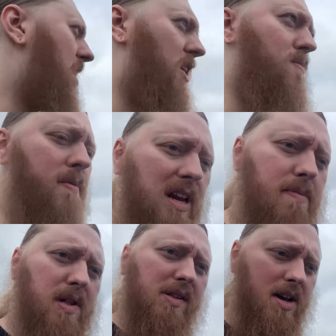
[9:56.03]
You're probably gonna
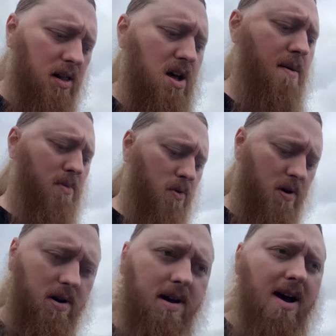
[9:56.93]
be seeing a lot
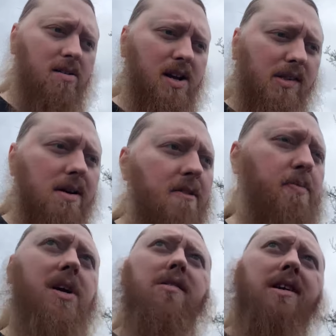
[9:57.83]
more outlet stuff
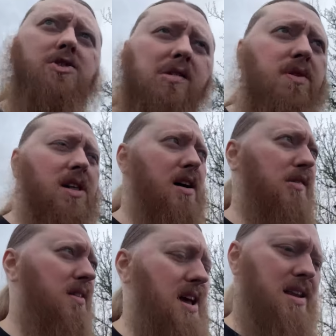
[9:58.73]
because I just
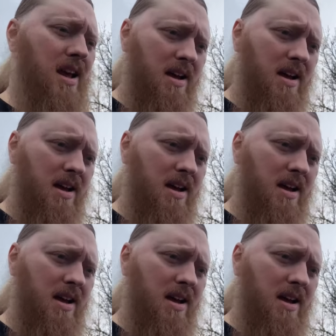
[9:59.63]
realized that